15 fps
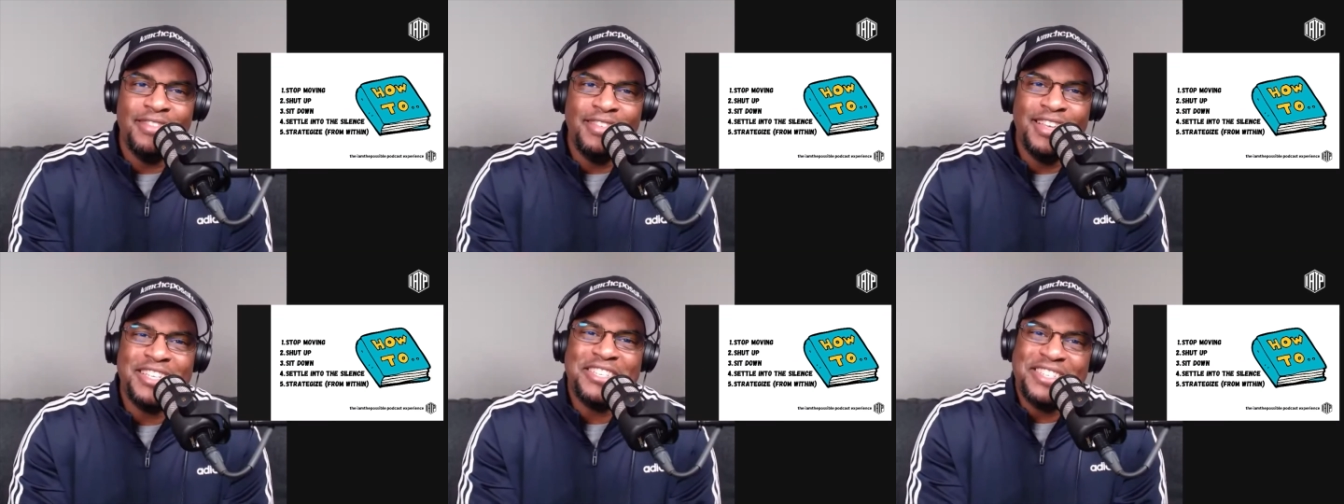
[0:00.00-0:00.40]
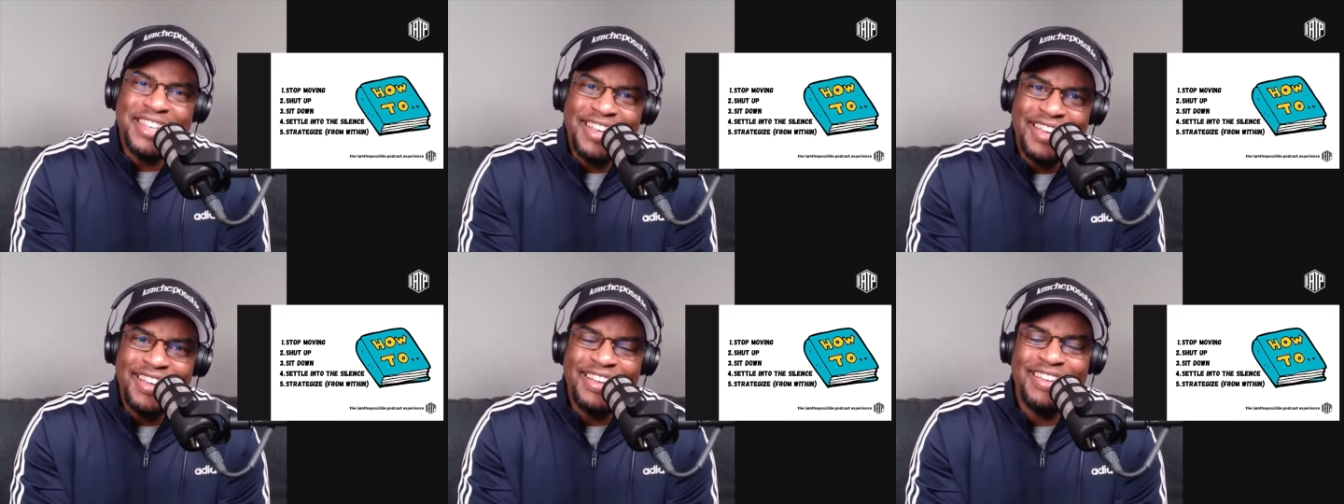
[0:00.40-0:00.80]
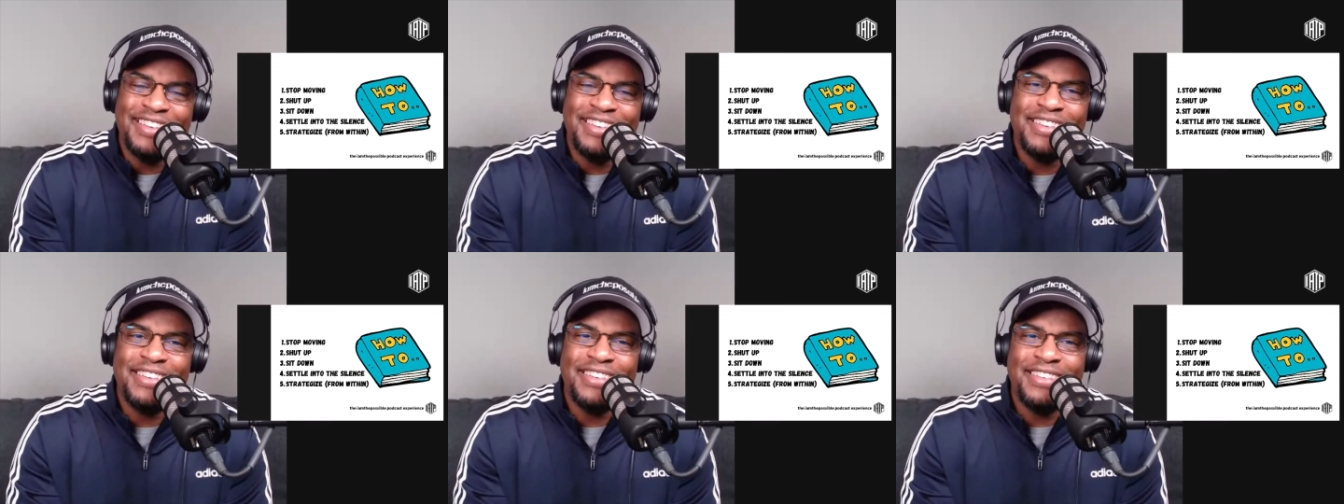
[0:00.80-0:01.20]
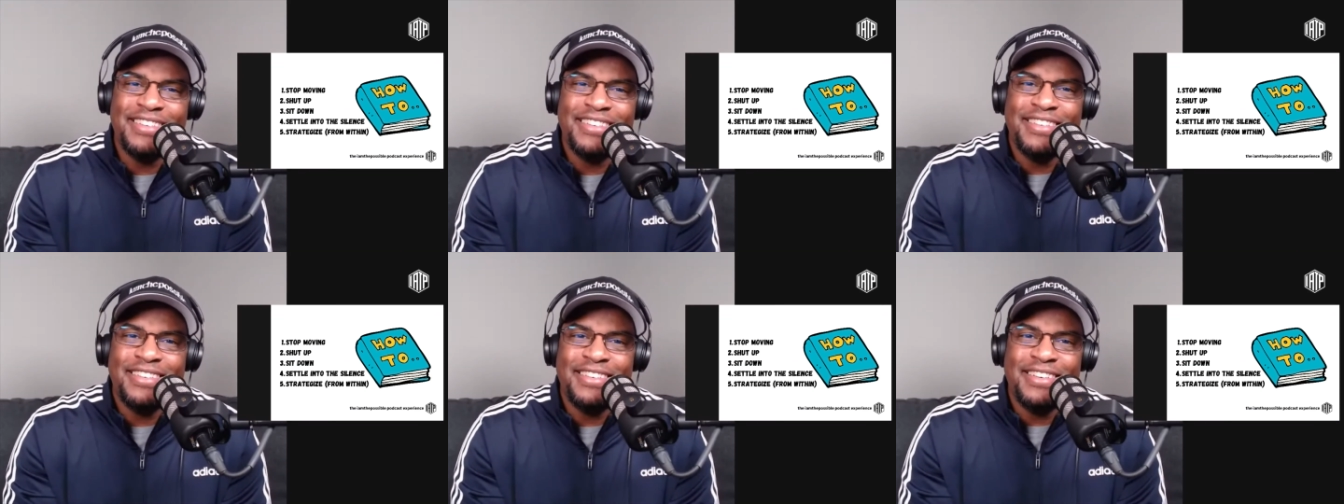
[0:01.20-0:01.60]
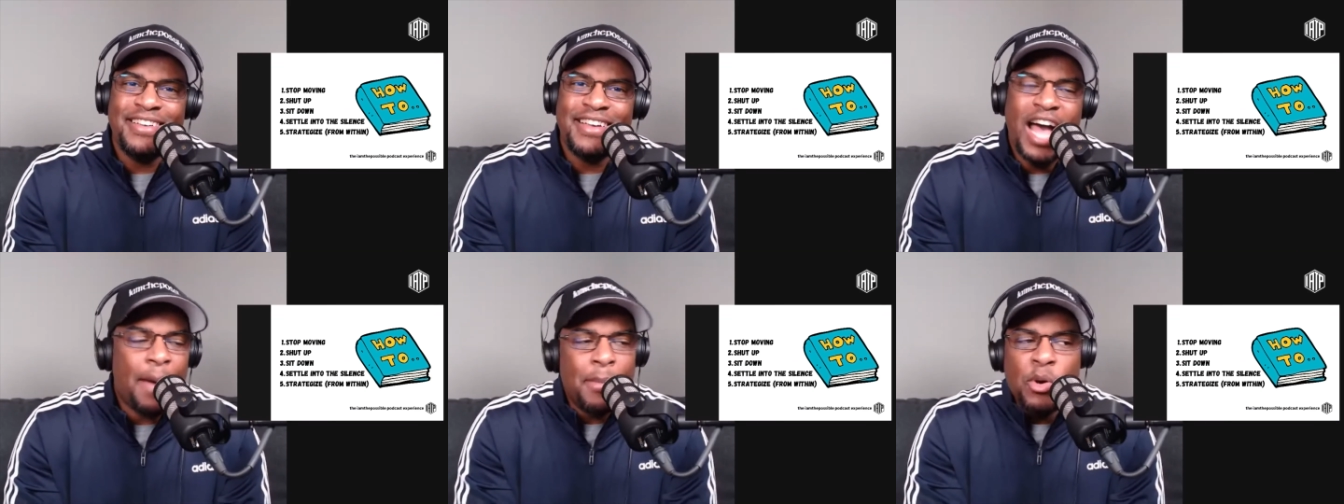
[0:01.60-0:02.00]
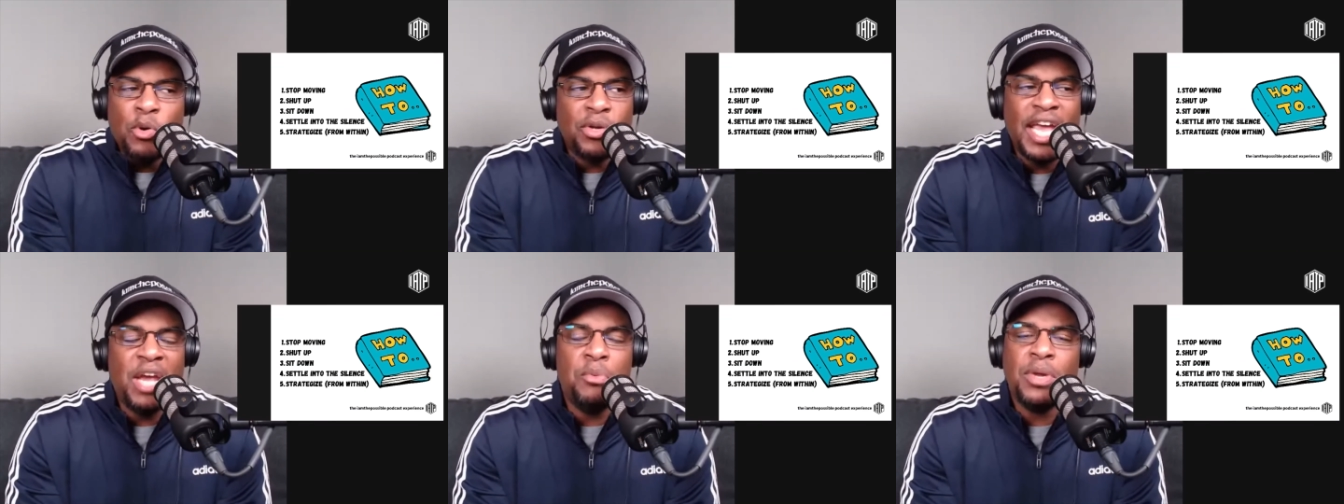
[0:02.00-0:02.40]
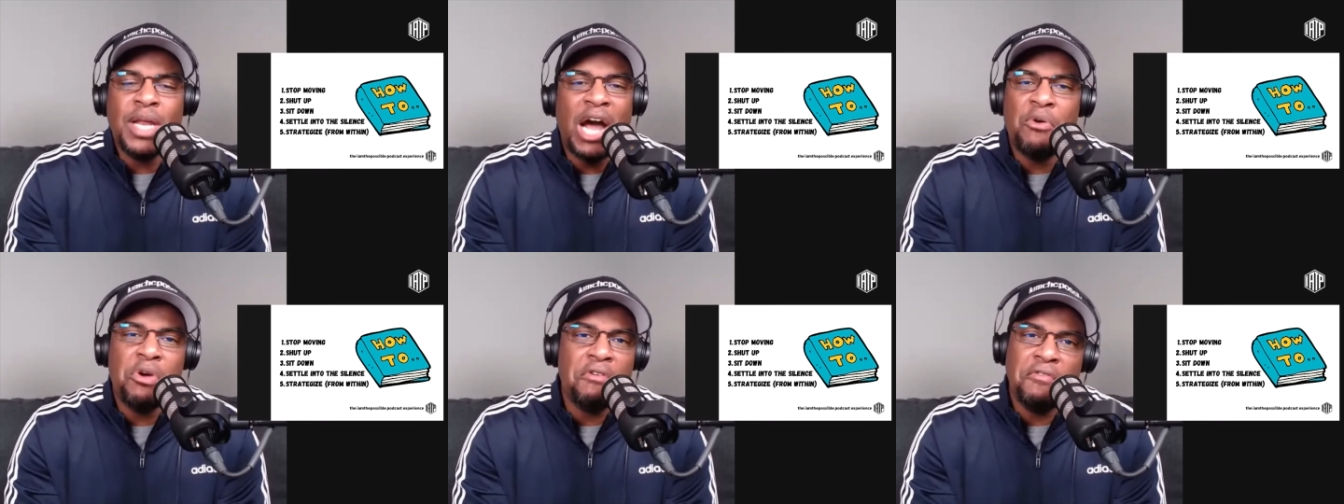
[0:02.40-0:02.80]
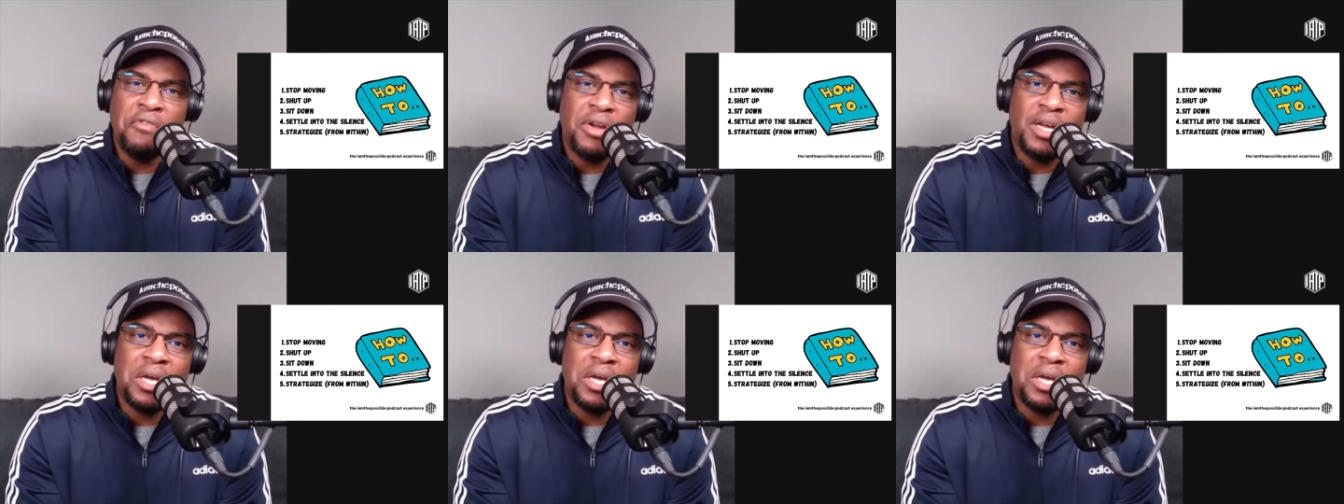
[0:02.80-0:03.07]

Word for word: You see, I'm okay with however it